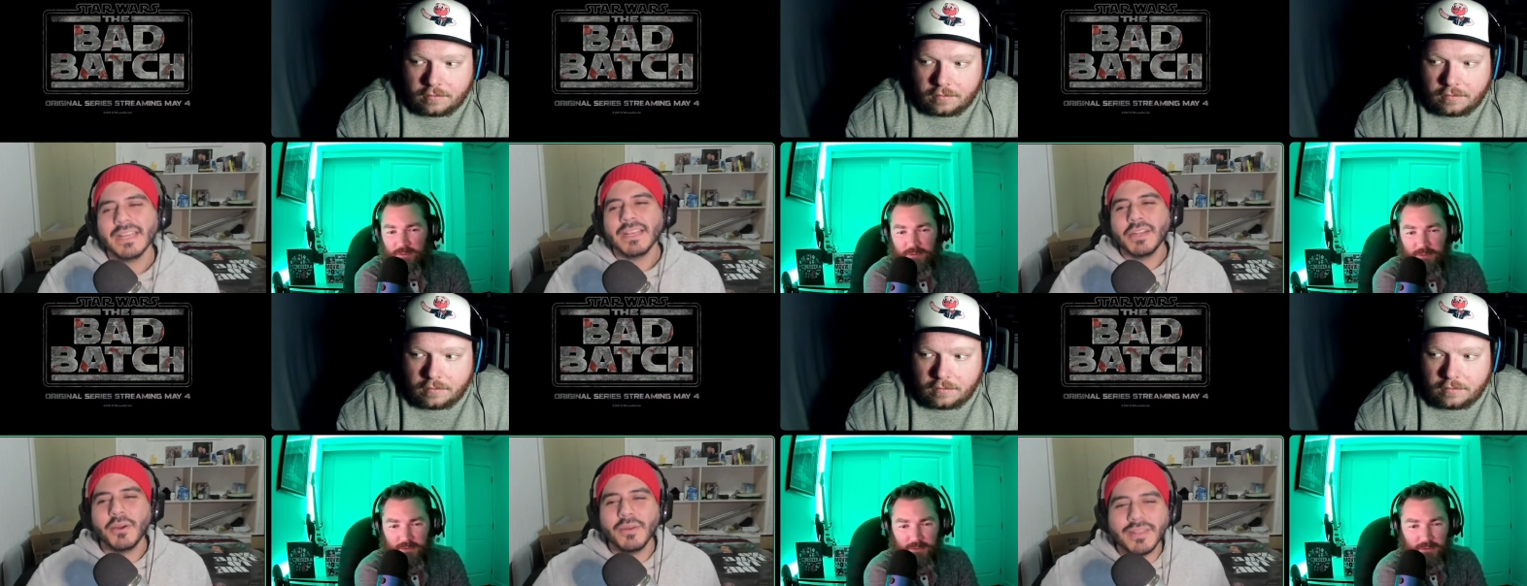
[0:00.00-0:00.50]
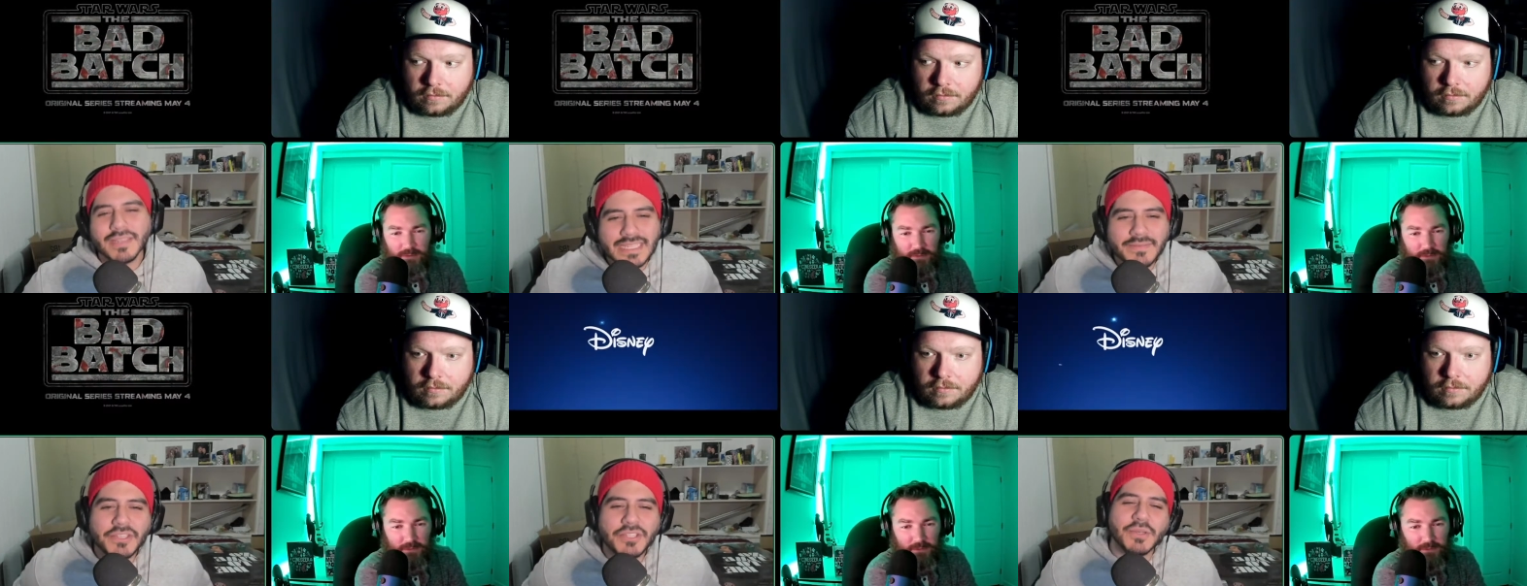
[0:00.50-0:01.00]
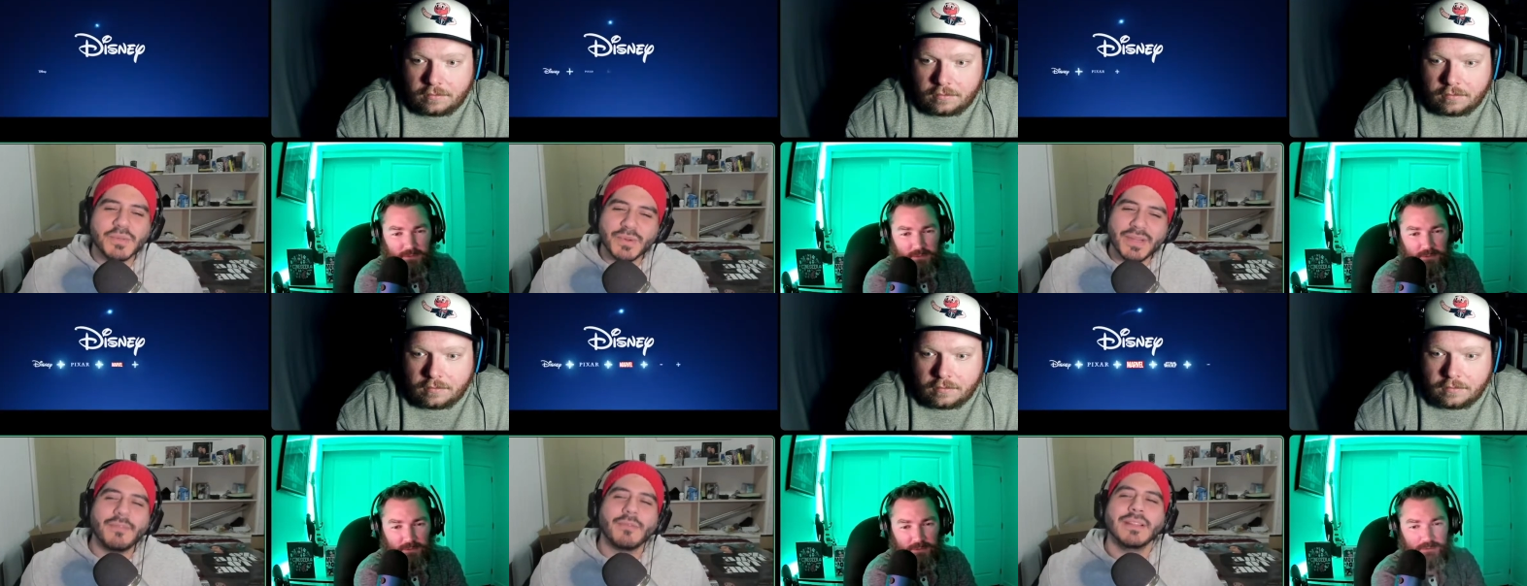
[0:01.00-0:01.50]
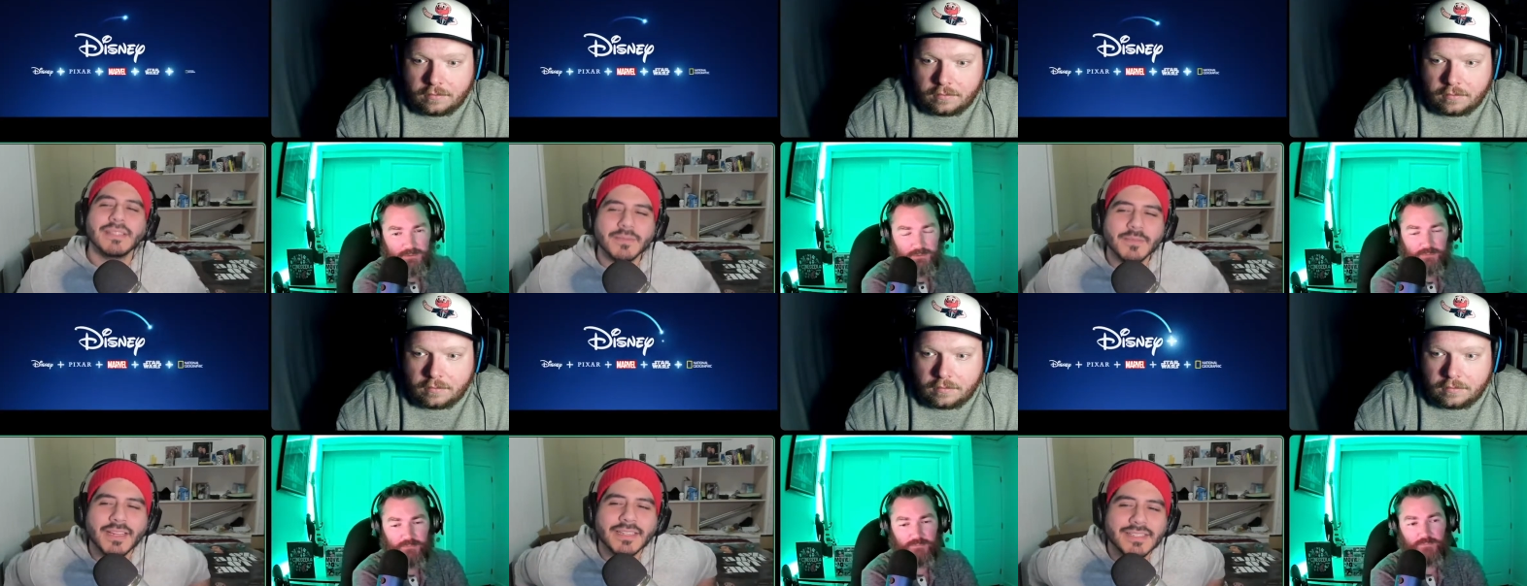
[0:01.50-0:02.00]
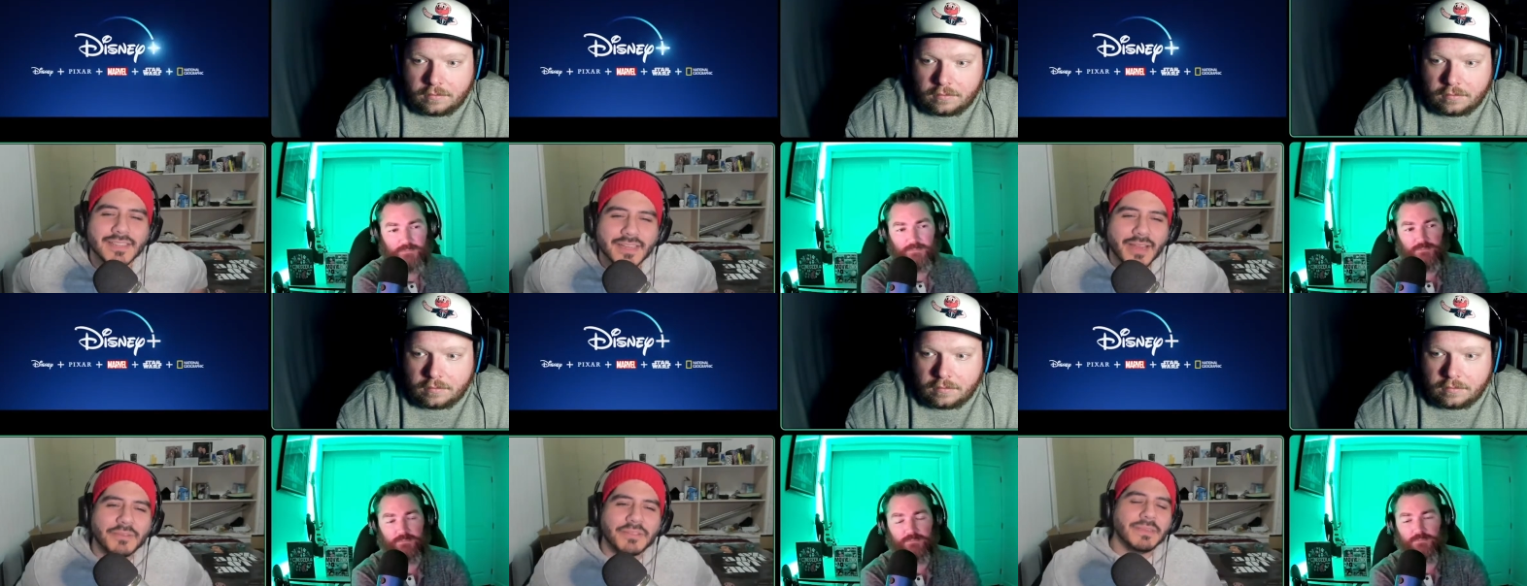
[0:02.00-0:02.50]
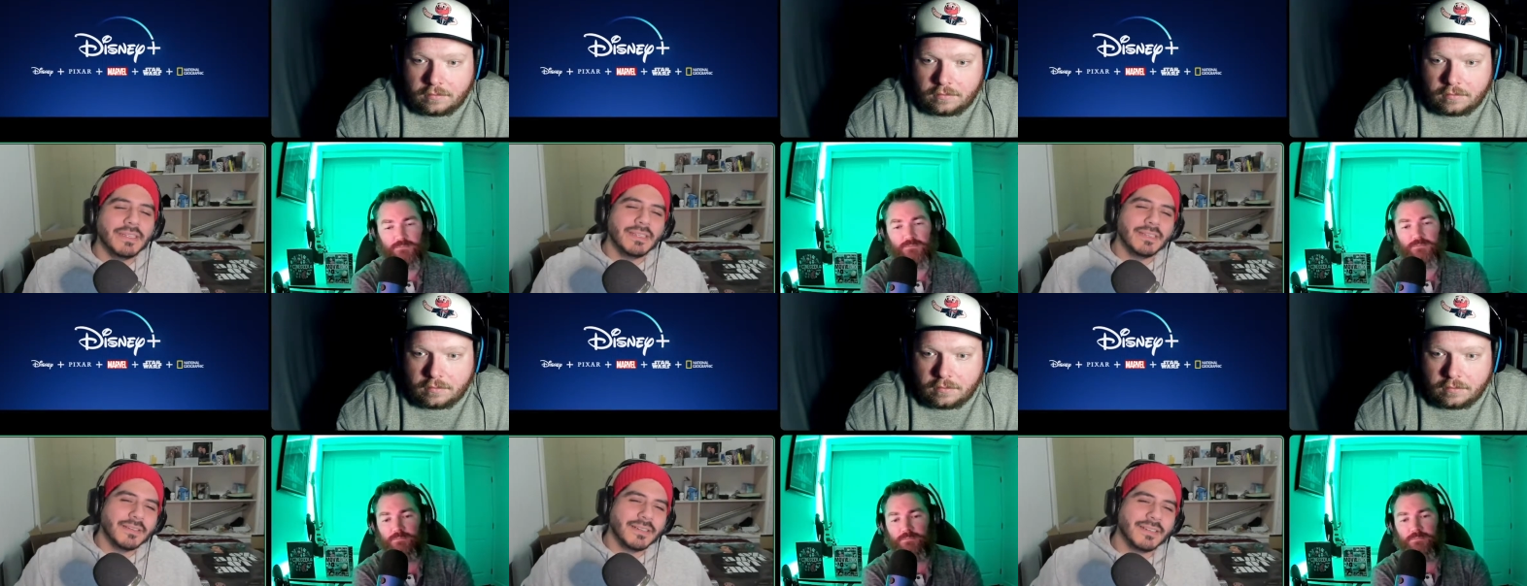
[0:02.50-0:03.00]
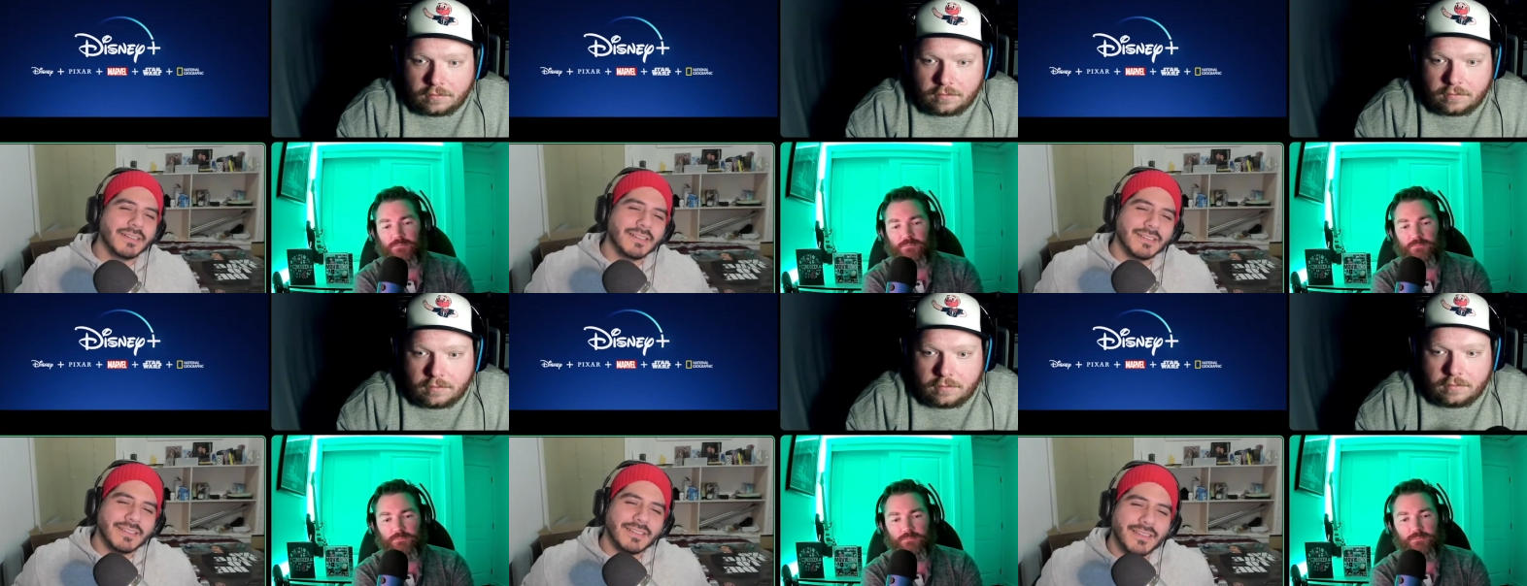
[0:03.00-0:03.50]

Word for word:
Speaker 1: you know the tv shows were never really something that stuck out to me uh,